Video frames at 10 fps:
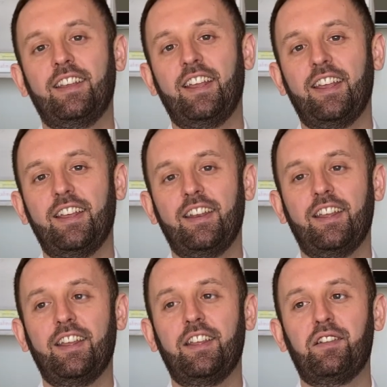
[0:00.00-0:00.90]
it
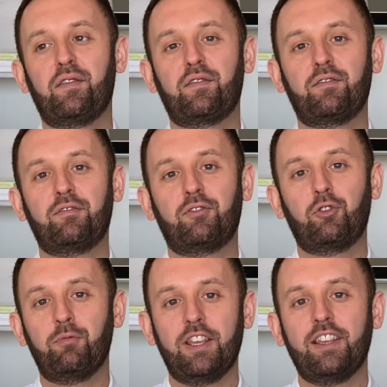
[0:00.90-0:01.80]
is, to
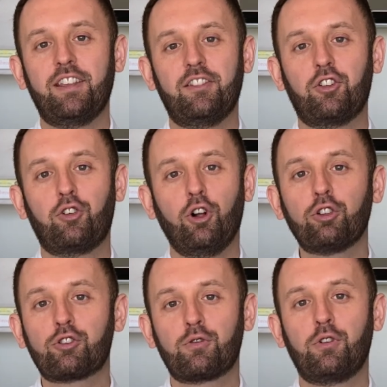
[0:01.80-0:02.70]
me, the
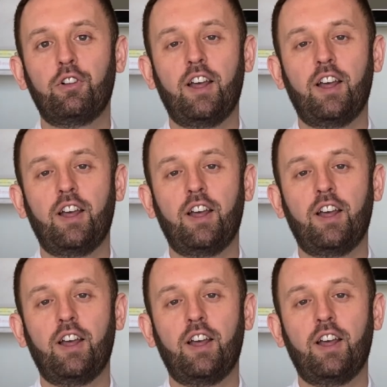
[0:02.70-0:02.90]
cultural